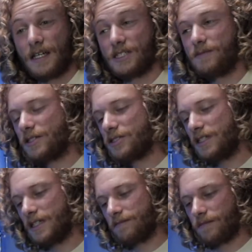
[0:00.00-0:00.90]

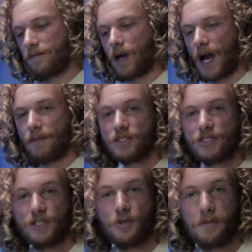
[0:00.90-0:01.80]
Especially, I'm
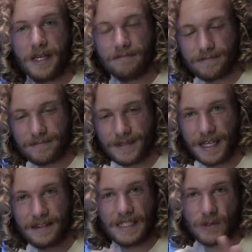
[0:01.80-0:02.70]
assuming
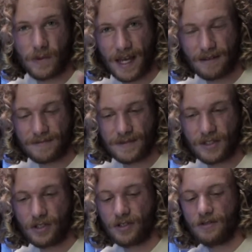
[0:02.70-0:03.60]
in this way,
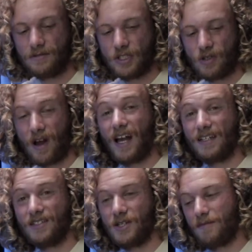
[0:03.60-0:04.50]
you're
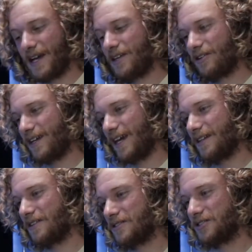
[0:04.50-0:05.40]
trying to mic your
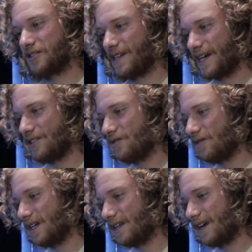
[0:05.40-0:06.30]
kit so that you
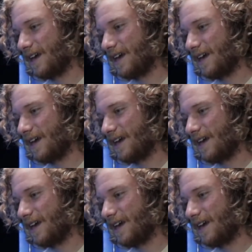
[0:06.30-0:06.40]
can